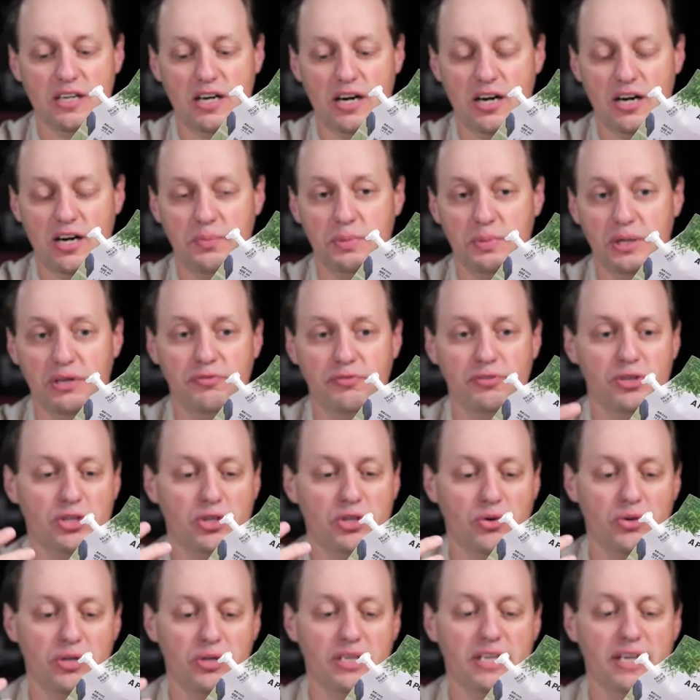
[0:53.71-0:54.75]
Um, if you're
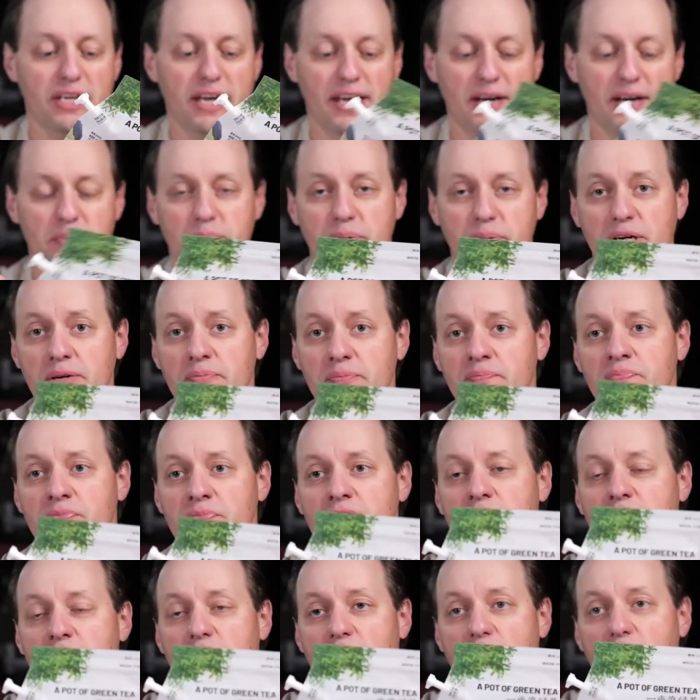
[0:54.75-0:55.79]
going camping,
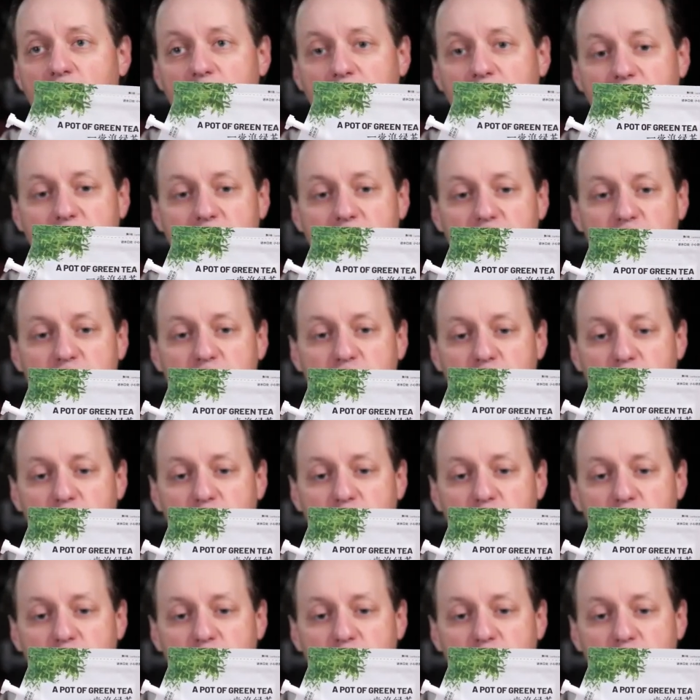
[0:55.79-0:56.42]
uh, it